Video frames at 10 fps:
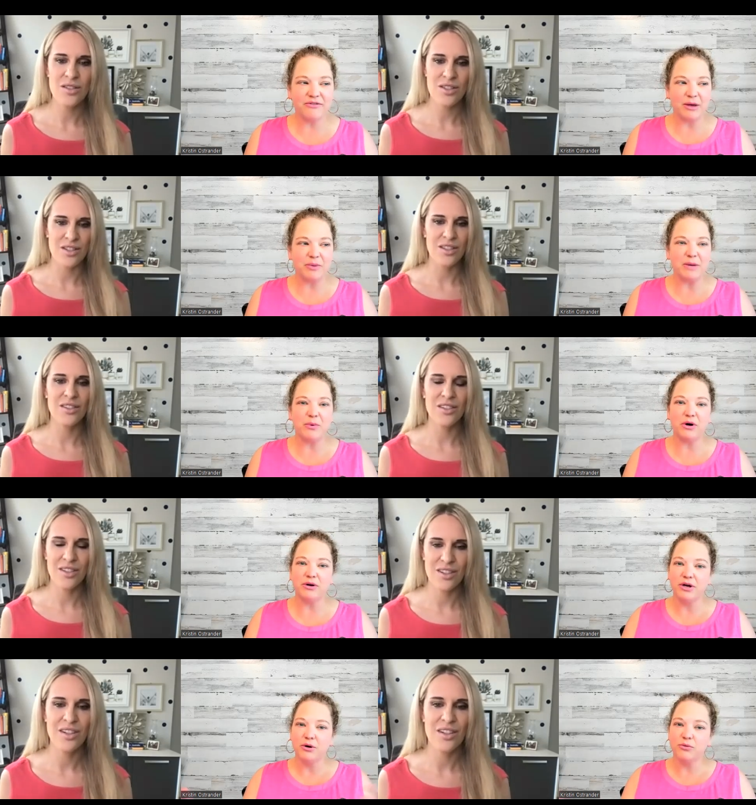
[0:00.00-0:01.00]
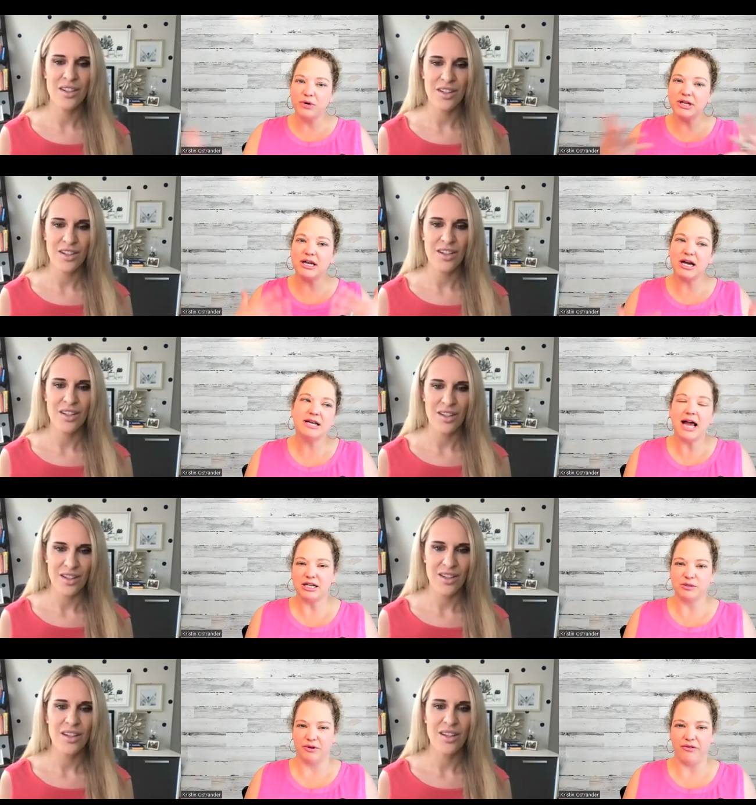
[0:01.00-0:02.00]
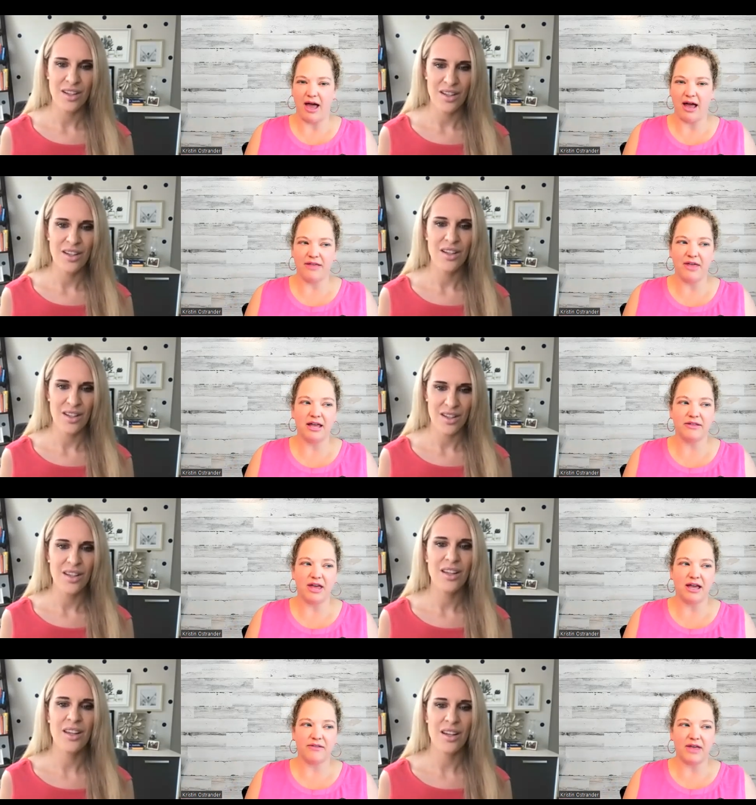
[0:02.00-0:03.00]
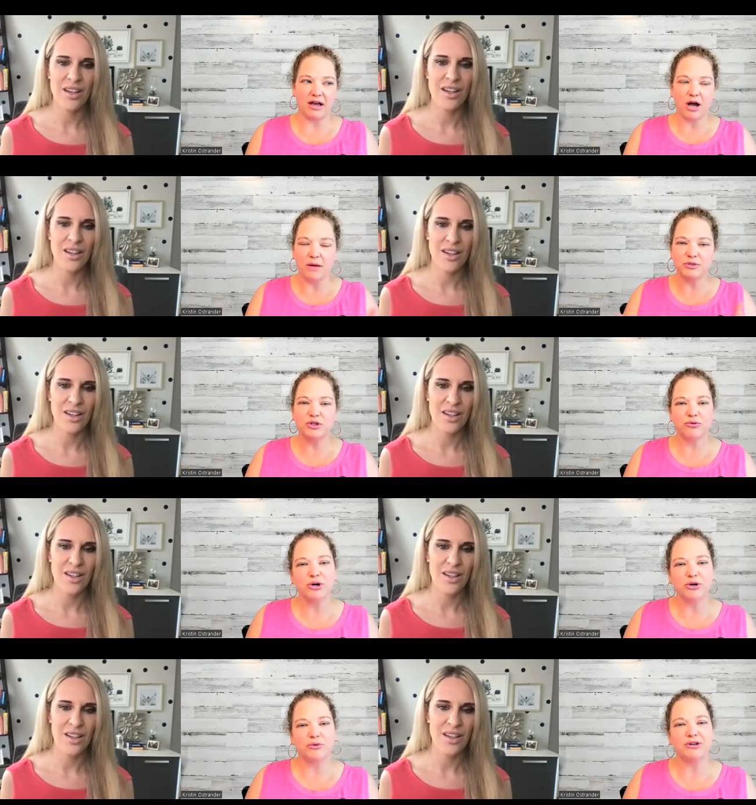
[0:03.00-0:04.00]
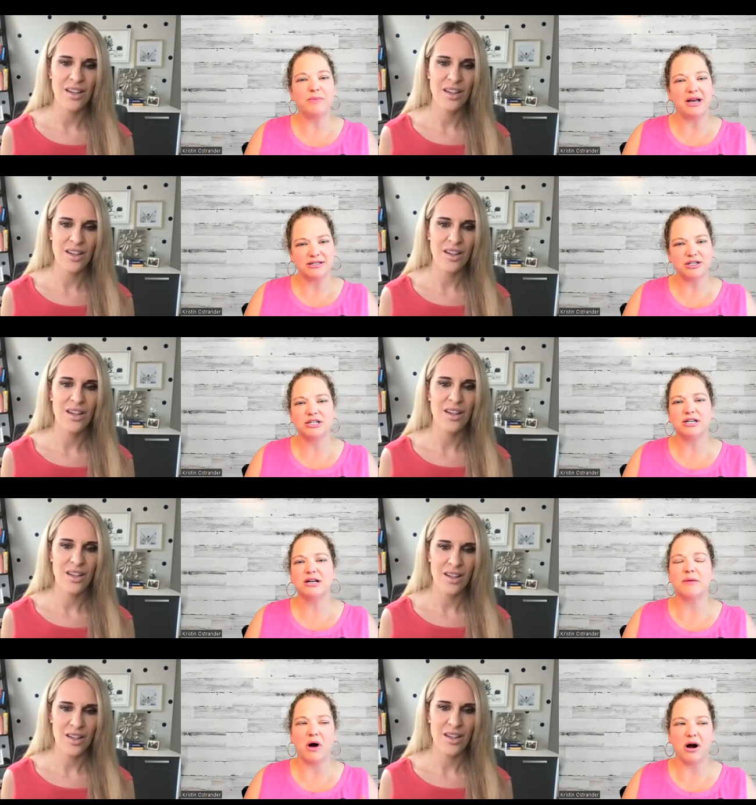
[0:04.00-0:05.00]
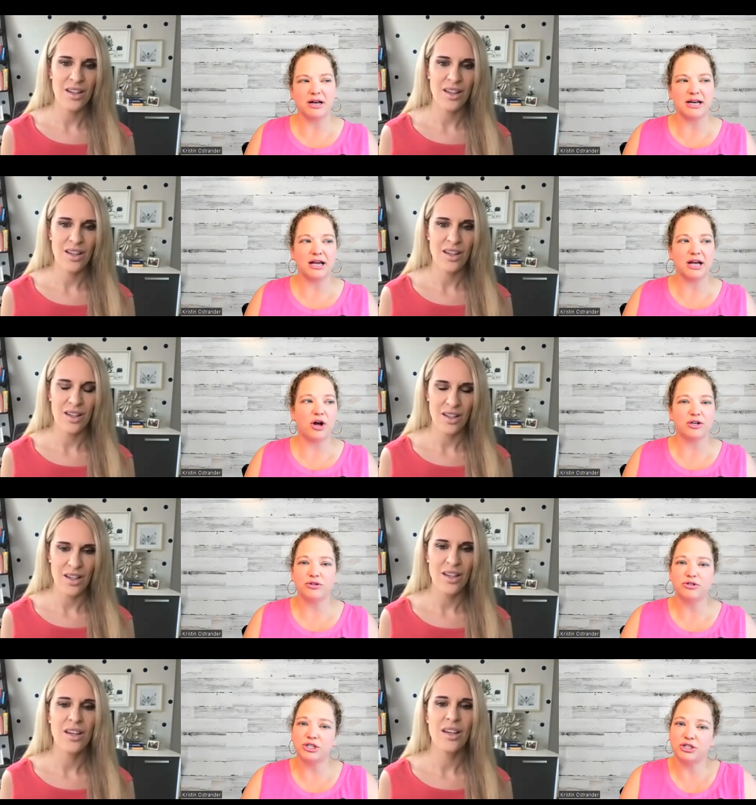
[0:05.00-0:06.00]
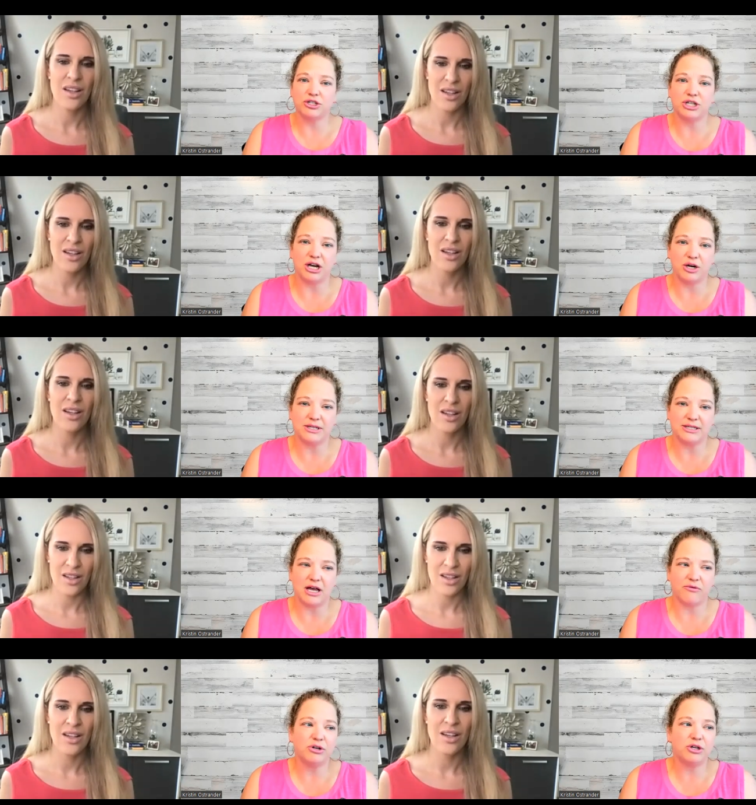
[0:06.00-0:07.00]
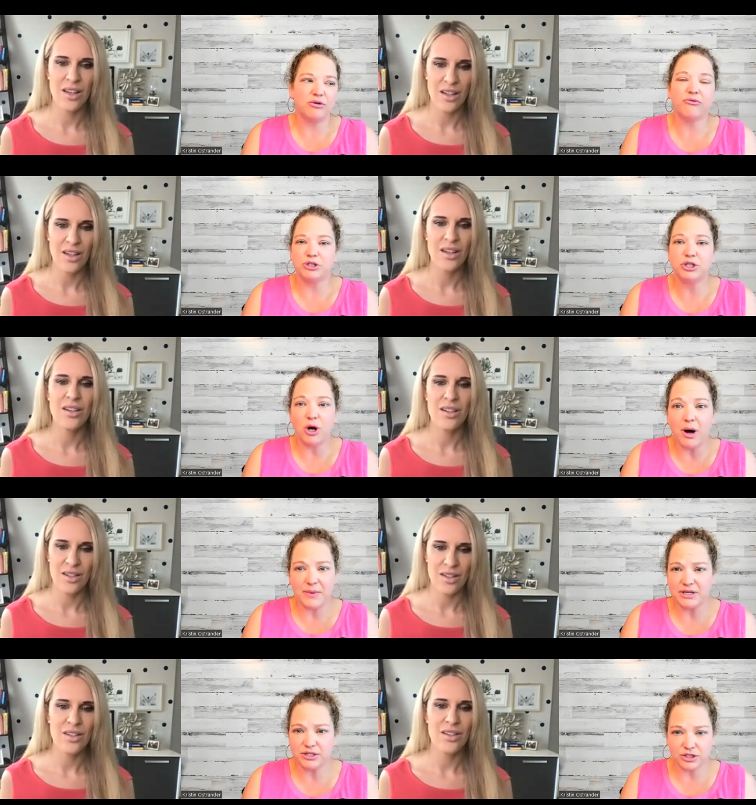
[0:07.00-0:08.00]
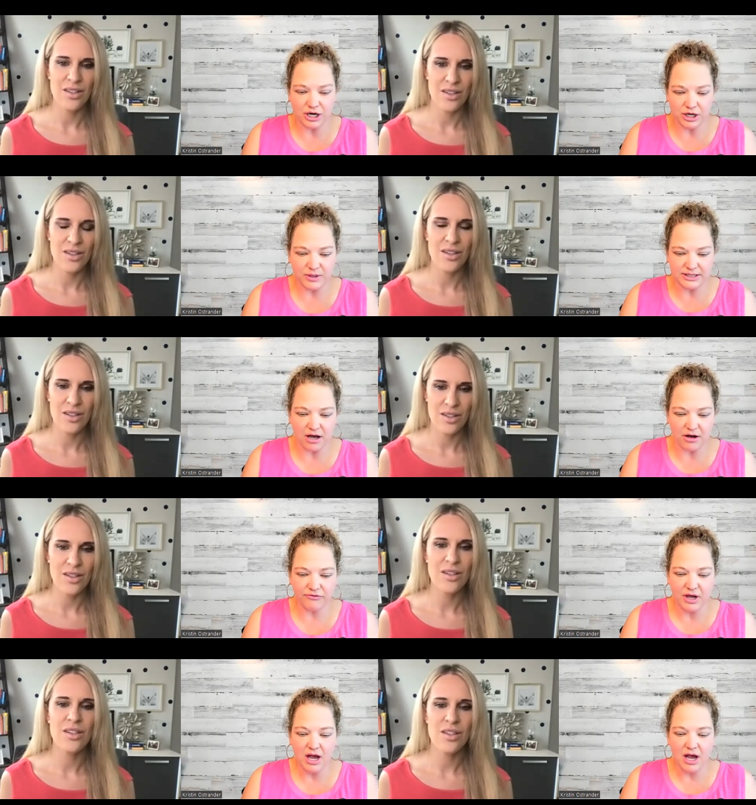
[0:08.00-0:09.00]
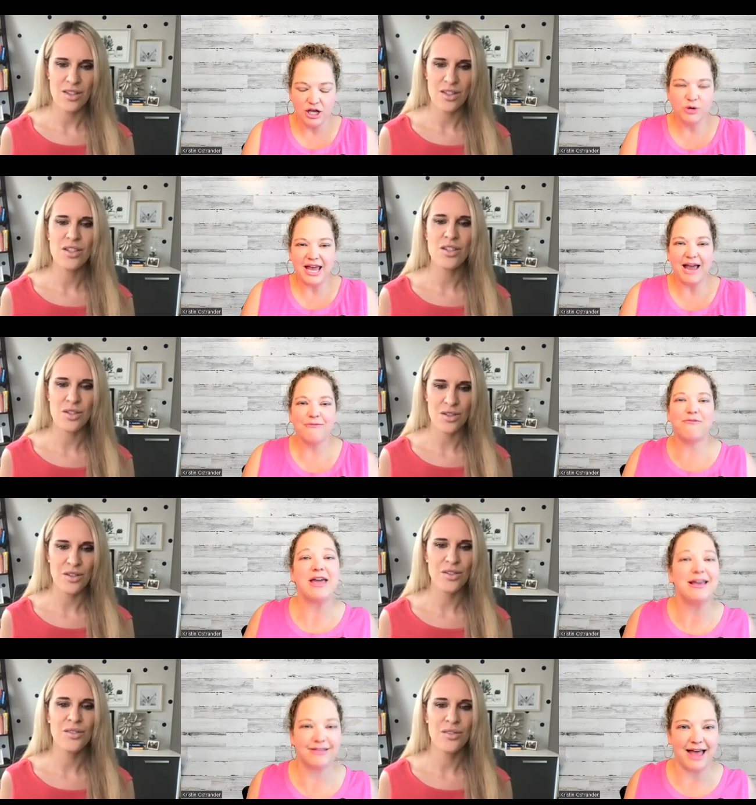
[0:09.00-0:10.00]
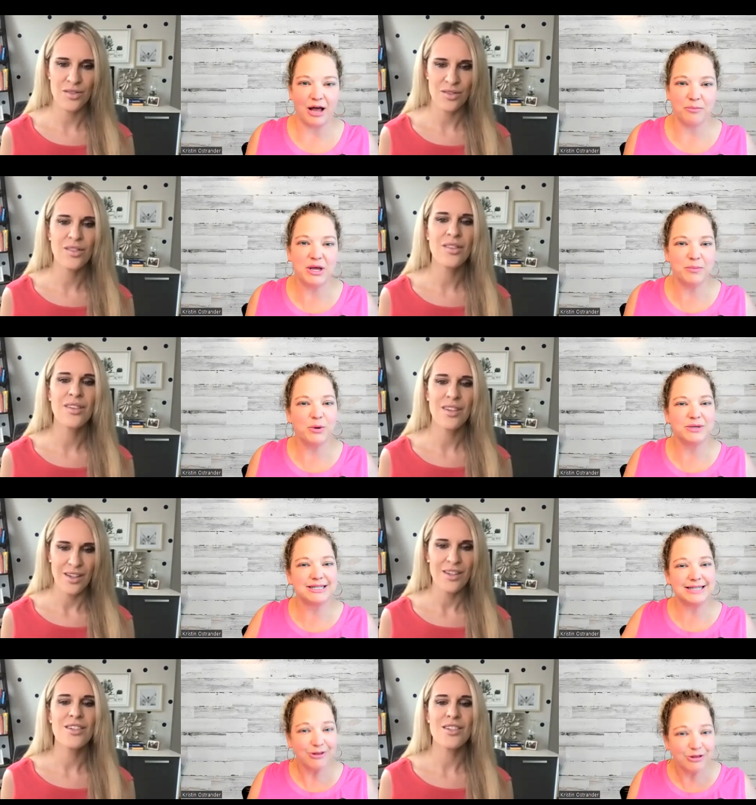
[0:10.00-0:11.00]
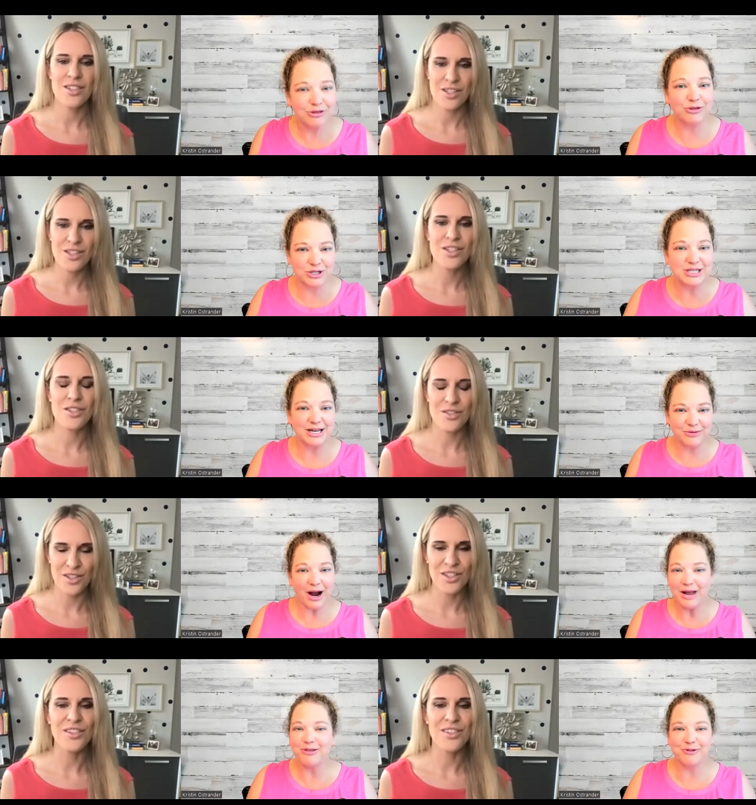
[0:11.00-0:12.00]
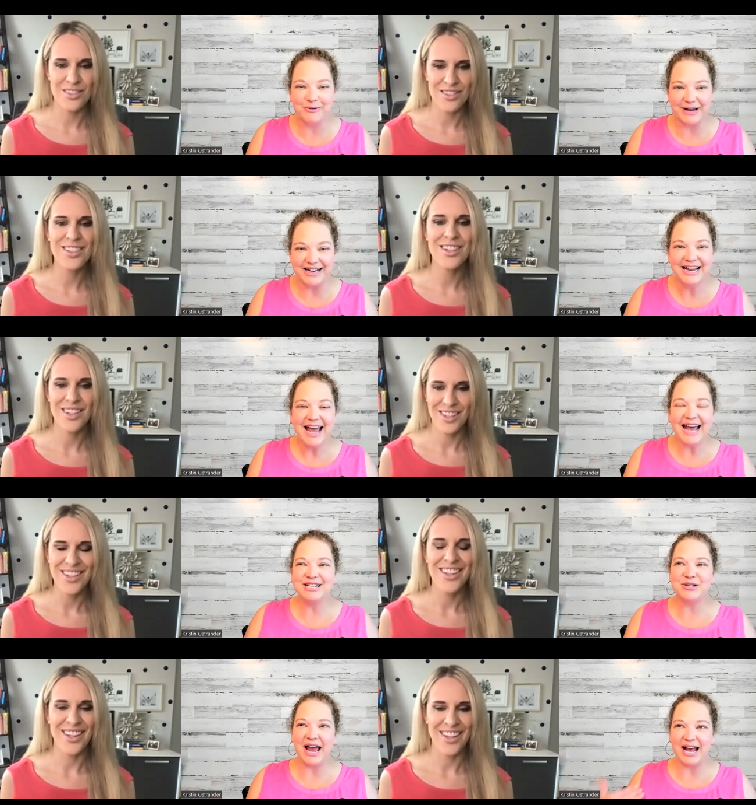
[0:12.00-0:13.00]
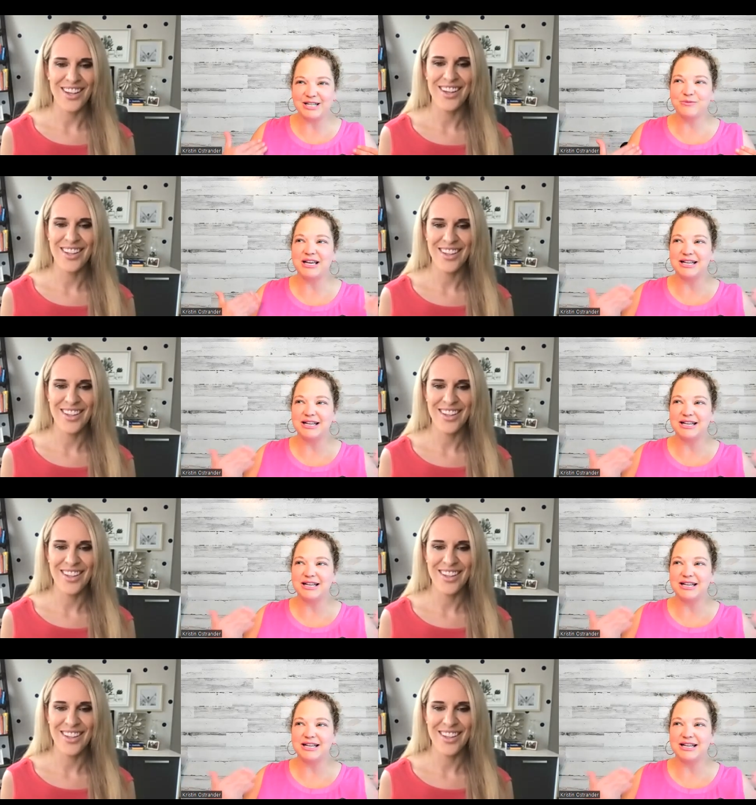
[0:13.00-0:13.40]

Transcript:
Speaker 1: think that true. people really connect with that, and they they that comes through with messaging and marketing, and also just your genuine self. When you show up as your genuine self, you can't true. fake that. People will see see True. right through it. And so yeah. as we